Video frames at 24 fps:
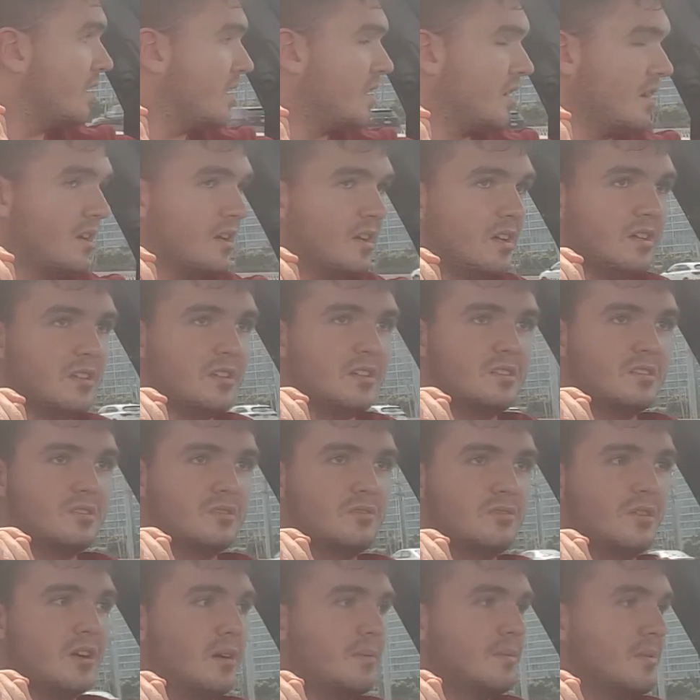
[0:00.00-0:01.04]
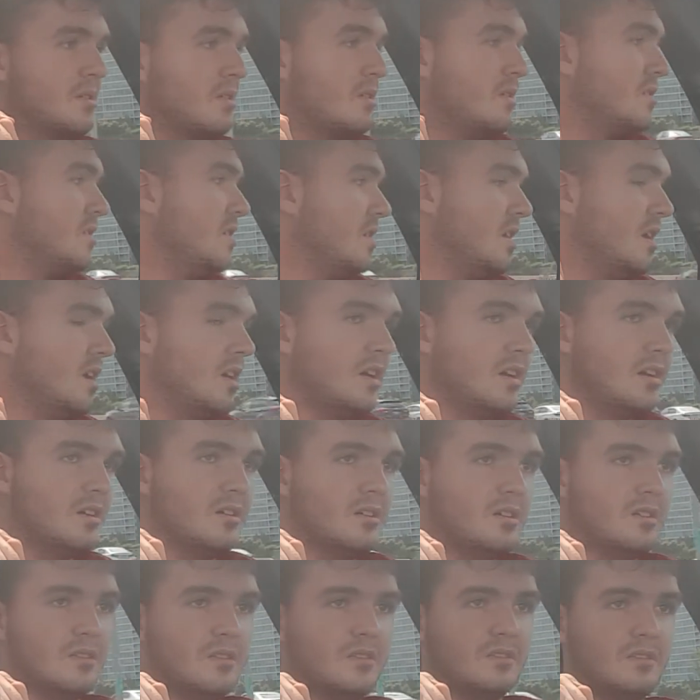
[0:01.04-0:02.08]
and it's grabbing all the
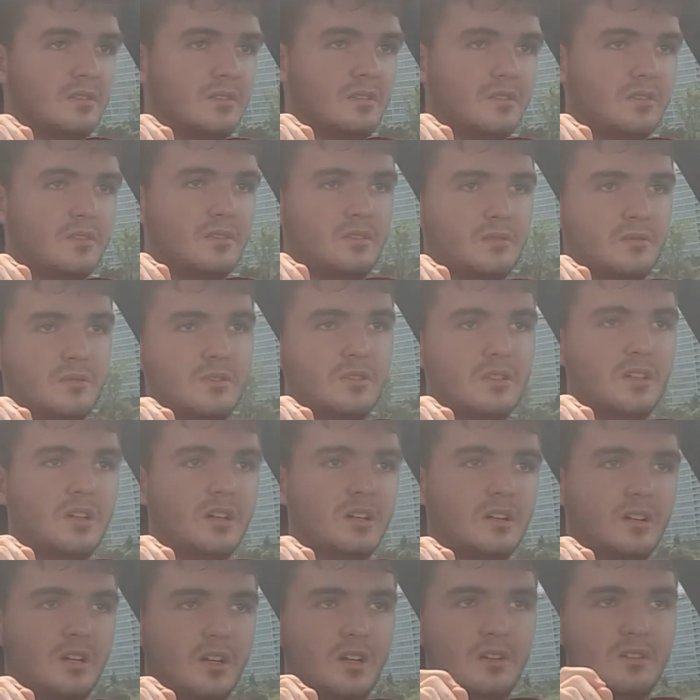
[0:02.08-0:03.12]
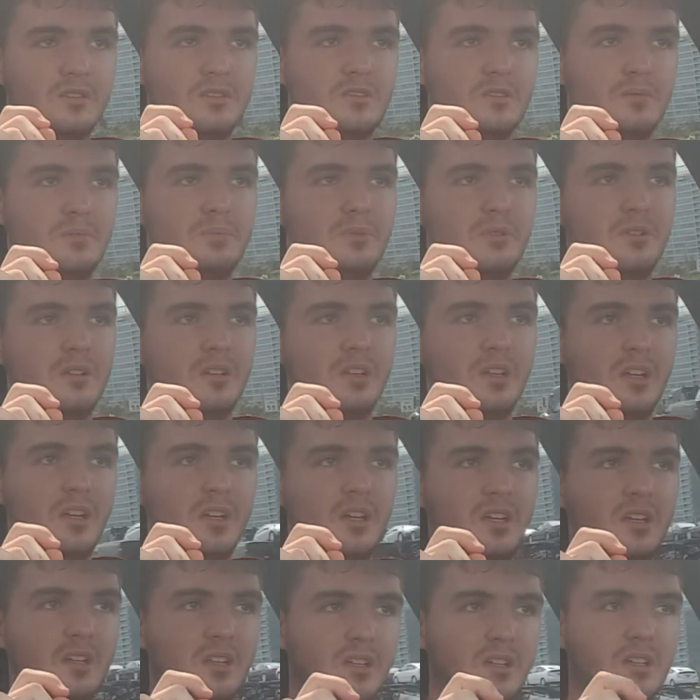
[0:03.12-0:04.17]
air through there. I also put
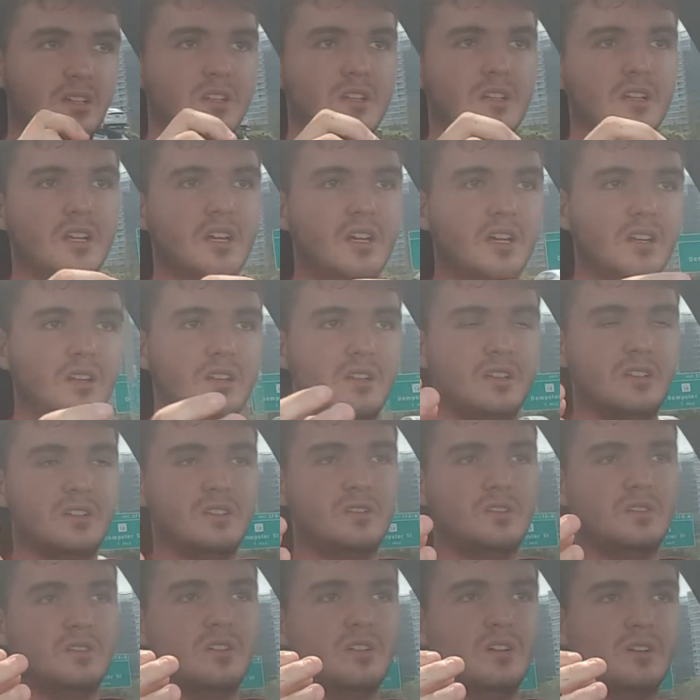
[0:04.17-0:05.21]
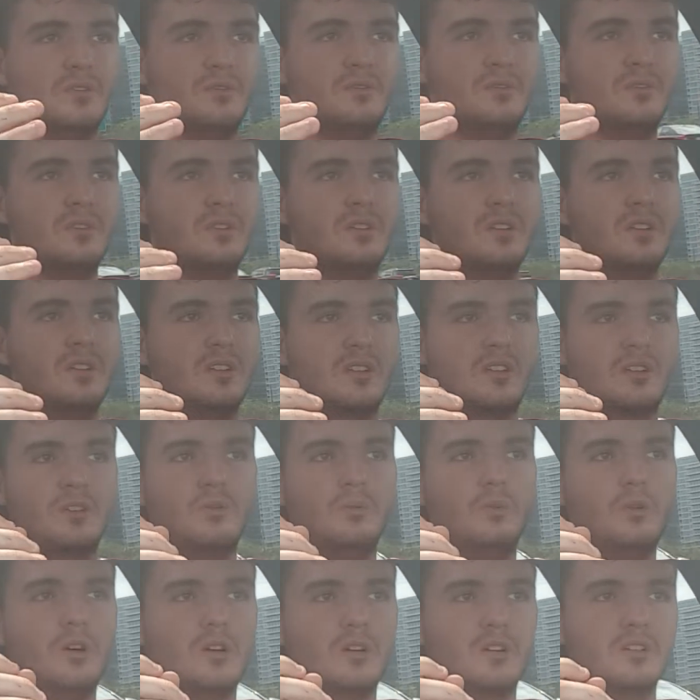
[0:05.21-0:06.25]
like a net and stuff, like a
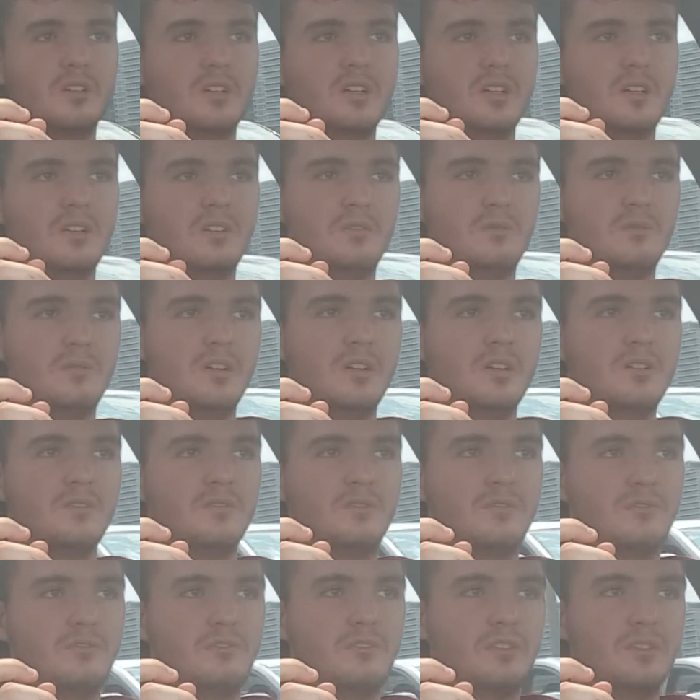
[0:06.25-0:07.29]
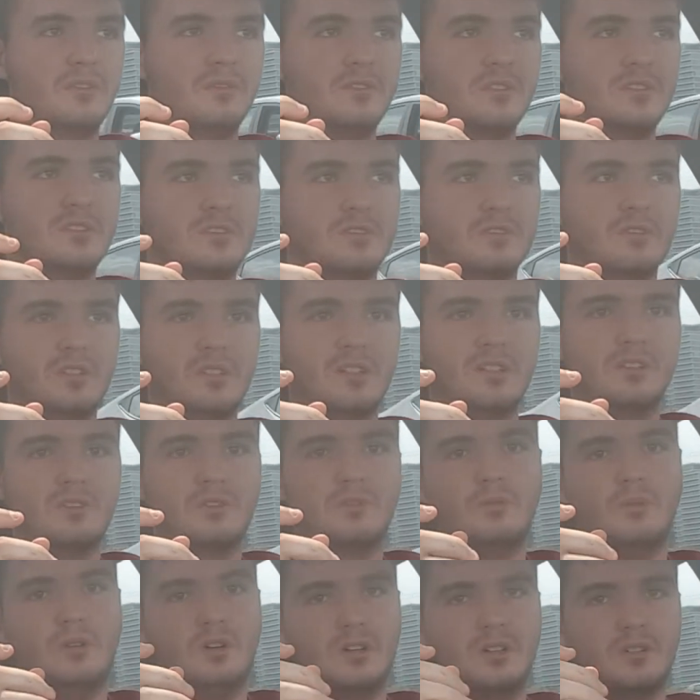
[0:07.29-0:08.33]
water net right in front of it so that no
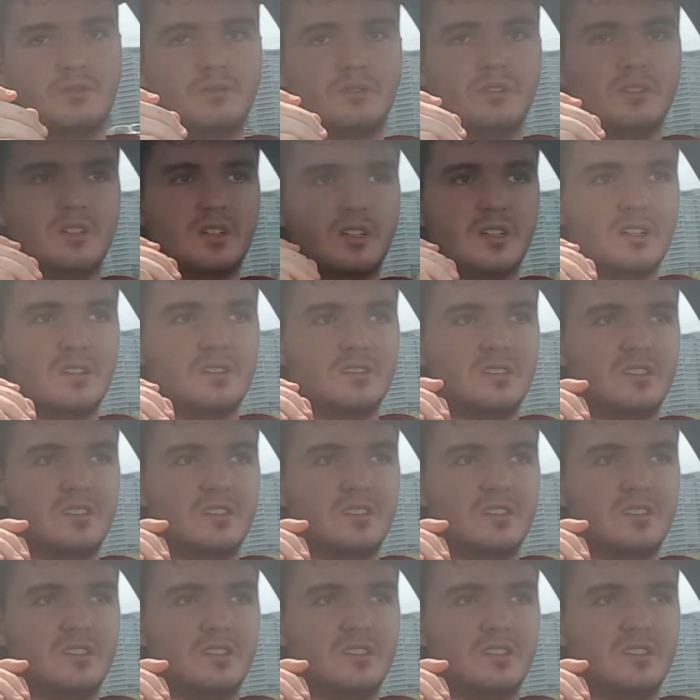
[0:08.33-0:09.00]
water really gets